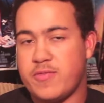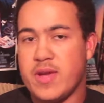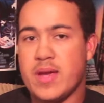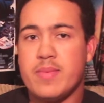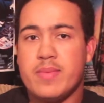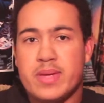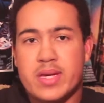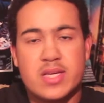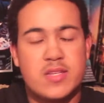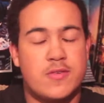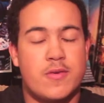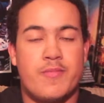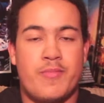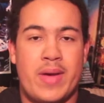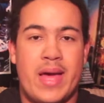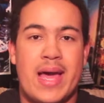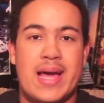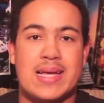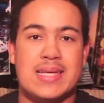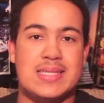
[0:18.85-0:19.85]
family is from
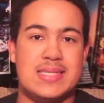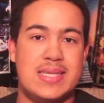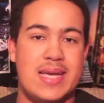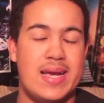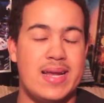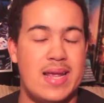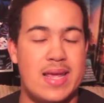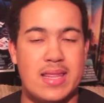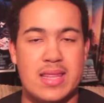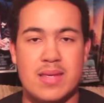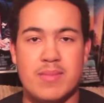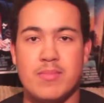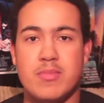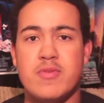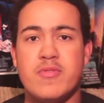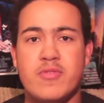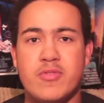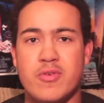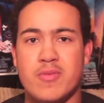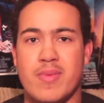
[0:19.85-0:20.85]
Pakistan, and they
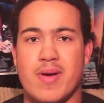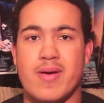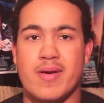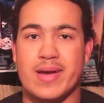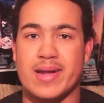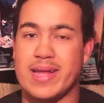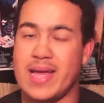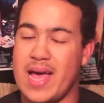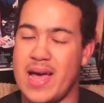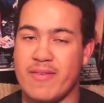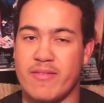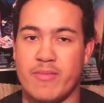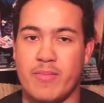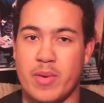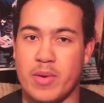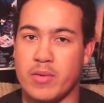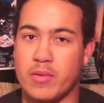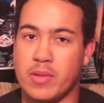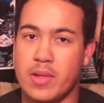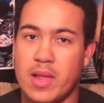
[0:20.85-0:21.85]
moved to America to have a better